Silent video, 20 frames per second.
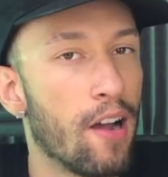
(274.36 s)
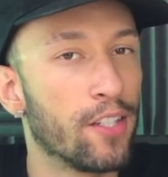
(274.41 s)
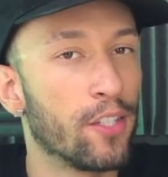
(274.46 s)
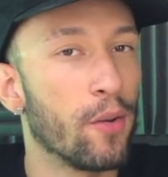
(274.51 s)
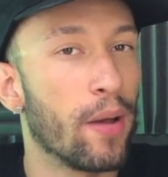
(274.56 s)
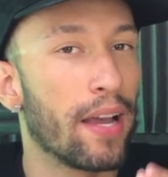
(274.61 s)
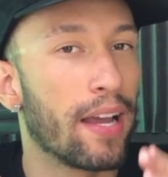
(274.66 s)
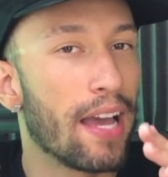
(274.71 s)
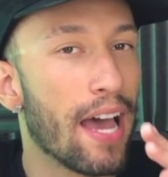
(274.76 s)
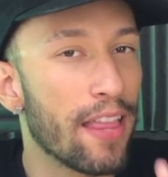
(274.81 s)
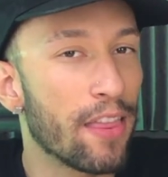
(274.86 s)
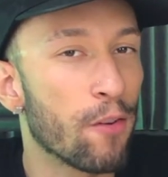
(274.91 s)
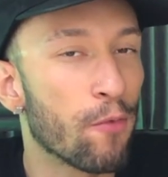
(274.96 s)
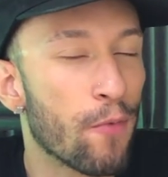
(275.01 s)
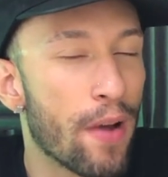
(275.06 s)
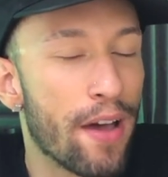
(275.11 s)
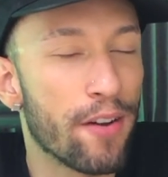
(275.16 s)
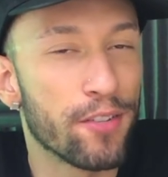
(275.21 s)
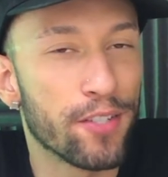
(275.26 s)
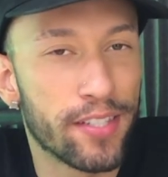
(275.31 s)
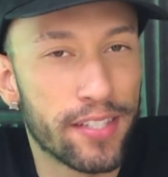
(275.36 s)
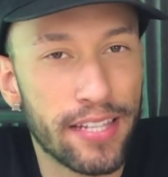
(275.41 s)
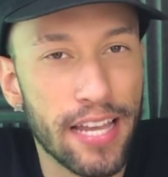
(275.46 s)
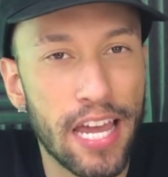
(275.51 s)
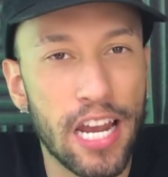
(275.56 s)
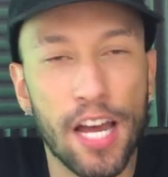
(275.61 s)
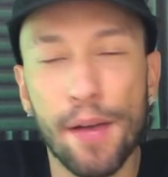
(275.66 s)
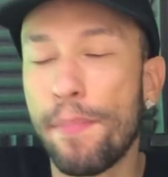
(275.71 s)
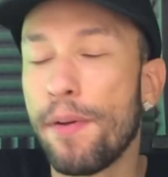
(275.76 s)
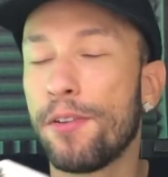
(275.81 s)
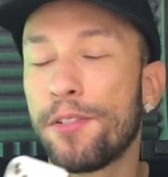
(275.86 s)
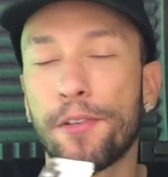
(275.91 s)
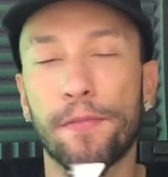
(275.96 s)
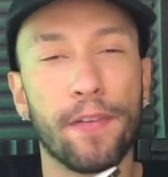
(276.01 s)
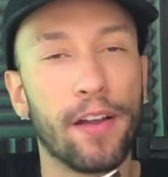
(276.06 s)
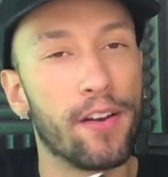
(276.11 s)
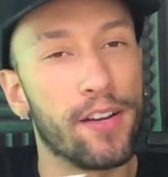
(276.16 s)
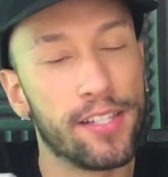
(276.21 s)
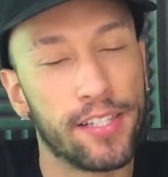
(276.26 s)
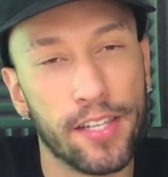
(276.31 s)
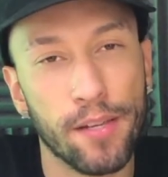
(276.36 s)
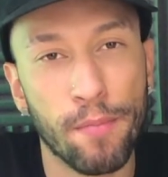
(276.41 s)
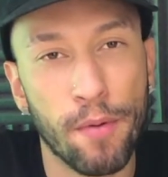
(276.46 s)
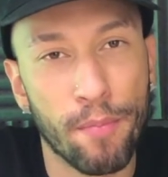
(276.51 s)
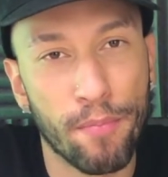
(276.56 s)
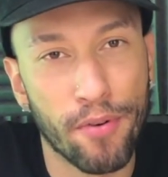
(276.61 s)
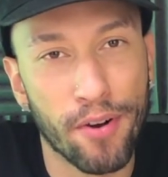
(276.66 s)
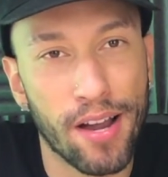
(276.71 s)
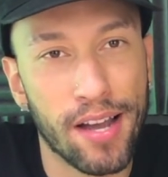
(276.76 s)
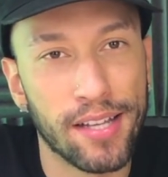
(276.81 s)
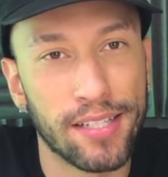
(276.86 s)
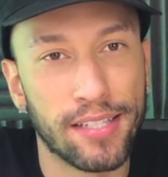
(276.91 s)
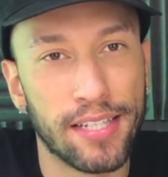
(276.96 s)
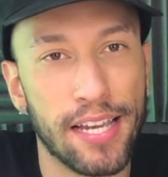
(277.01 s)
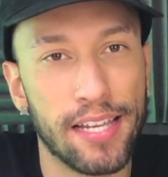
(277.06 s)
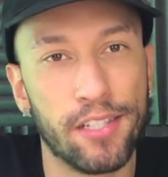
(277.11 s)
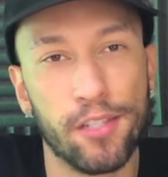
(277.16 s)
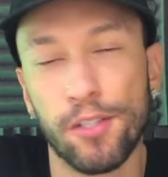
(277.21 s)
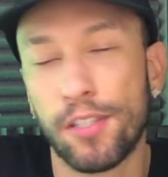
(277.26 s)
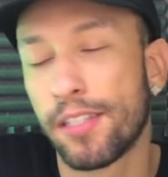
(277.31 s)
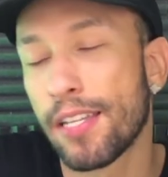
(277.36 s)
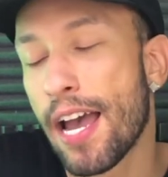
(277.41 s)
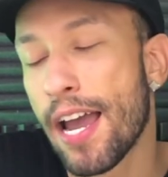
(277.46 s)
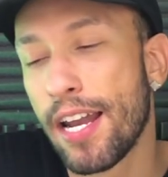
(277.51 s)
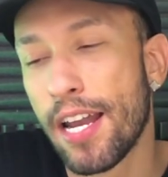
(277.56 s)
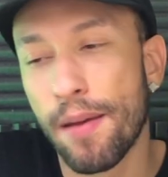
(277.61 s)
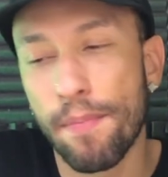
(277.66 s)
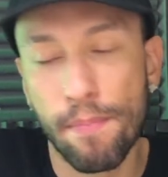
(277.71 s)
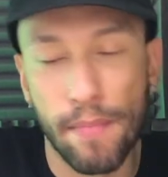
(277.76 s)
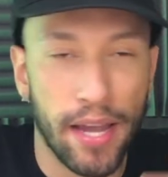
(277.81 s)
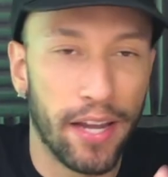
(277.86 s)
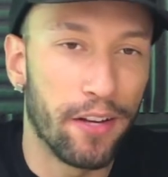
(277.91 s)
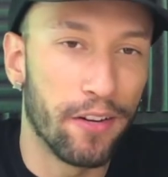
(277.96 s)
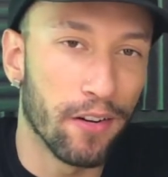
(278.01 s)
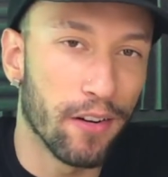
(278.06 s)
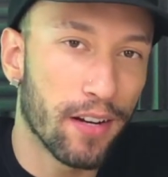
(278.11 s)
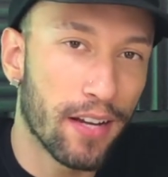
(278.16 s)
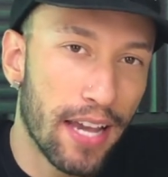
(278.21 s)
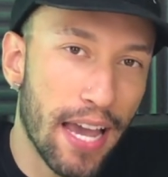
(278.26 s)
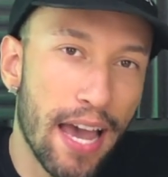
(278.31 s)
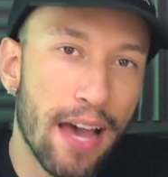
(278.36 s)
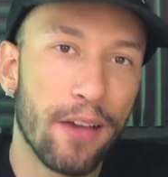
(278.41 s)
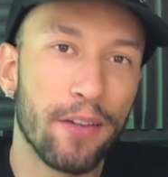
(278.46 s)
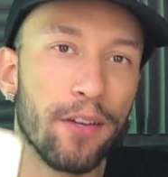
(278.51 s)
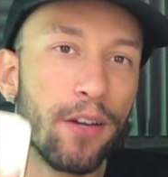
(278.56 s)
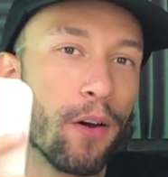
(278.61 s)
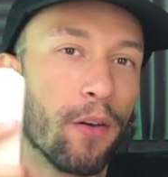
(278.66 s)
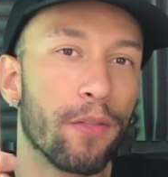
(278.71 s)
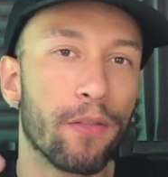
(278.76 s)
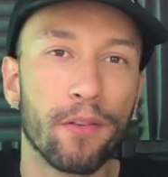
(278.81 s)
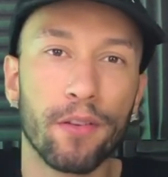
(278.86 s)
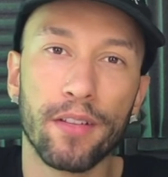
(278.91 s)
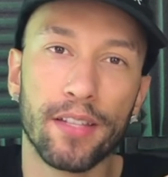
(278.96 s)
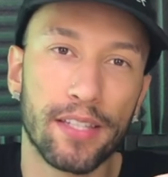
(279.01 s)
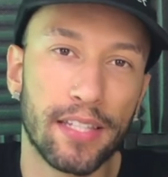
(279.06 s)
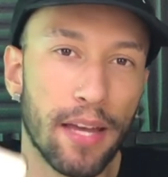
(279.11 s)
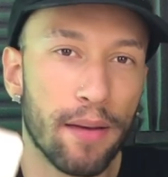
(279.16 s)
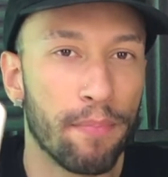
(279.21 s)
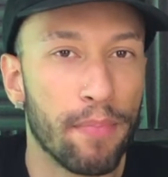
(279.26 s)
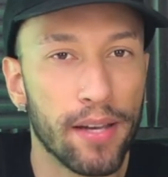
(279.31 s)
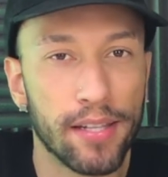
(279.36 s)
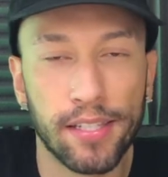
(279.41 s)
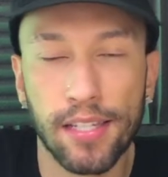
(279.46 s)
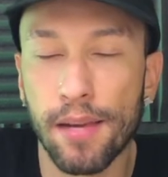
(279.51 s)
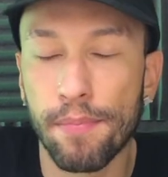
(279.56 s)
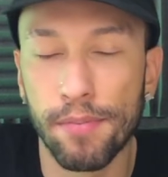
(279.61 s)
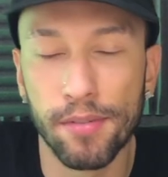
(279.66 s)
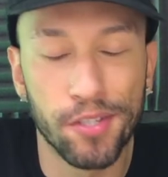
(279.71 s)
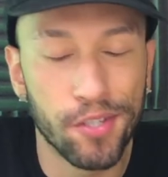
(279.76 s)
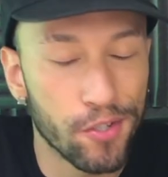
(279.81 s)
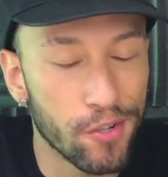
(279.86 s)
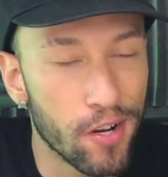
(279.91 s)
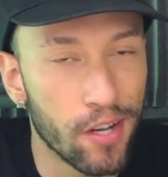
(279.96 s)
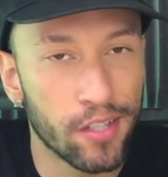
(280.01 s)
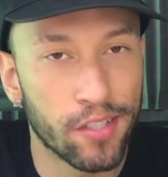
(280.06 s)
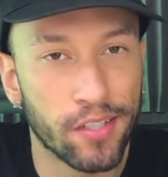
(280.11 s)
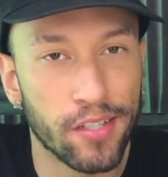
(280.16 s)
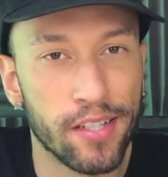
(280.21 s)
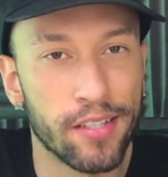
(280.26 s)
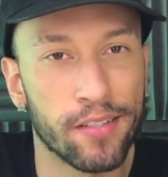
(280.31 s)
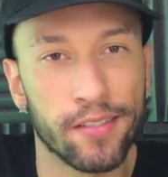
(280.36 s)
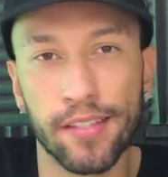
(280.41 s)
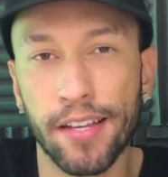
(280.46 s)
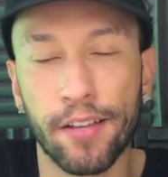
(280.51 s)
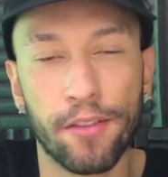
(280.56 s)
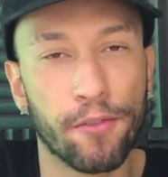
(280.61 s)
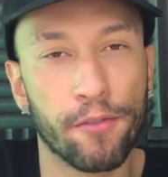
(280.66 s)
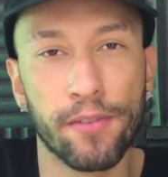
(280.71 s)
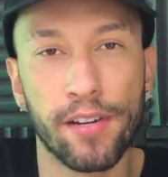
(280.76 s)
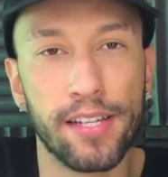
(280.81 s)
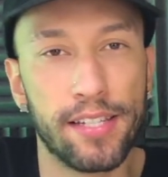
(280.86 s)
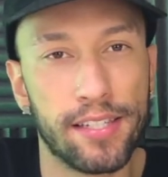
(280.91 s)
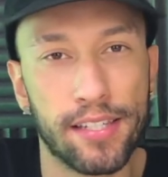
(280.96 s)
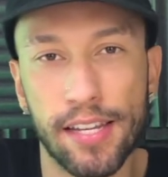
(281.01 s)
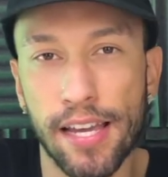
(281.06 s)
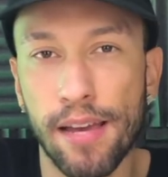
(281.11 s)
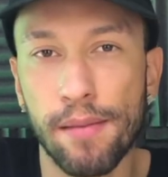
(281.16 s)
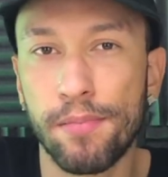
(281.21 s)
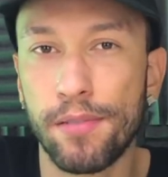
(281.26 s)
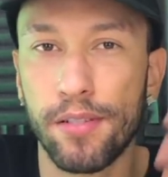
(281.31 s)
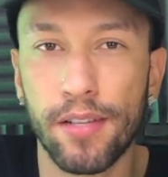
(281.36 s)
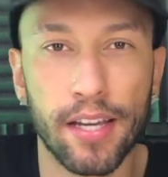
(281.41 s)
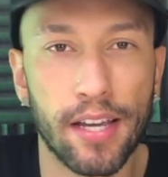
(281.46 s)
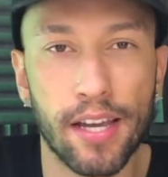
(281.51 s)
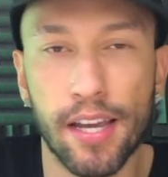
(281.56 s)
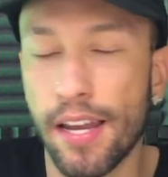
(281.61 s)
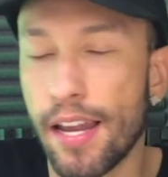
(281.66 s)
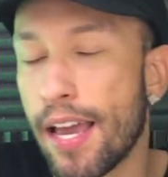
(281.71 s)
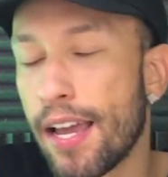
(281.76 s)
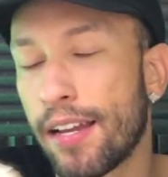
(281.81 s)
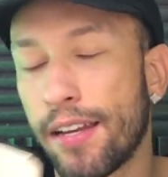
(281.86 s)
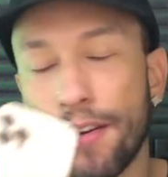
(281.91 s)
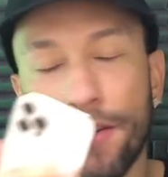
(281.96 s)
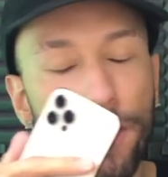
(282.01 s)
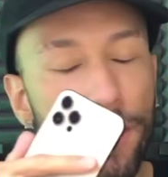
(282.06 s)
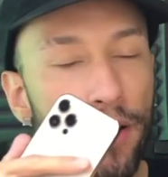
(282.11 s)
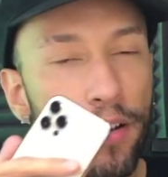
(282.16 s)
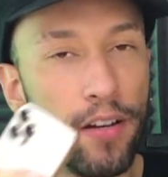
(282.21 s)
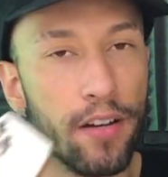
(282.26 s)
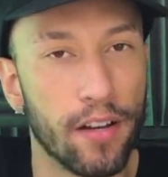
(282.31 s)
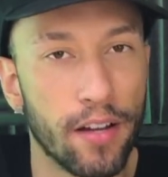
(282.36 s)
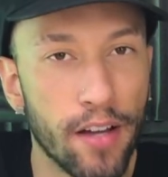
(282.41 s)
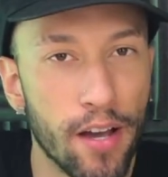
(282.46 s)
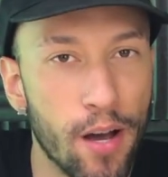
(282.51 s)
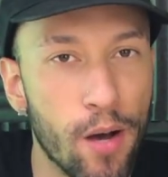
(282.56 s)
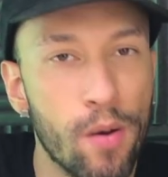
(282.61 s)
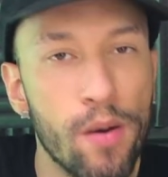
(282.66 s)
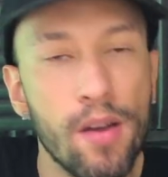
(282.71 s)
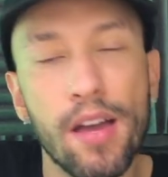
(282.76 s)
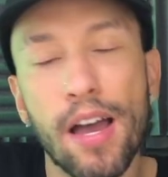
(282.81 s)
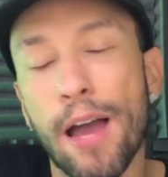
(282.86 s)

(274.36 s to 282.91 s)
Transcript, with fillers: right, so I got the router set up. It was a very simple process. You sign up, make your account, you go through the step-by-step -step instructions. There's like three steps. You get connected, you're good to go.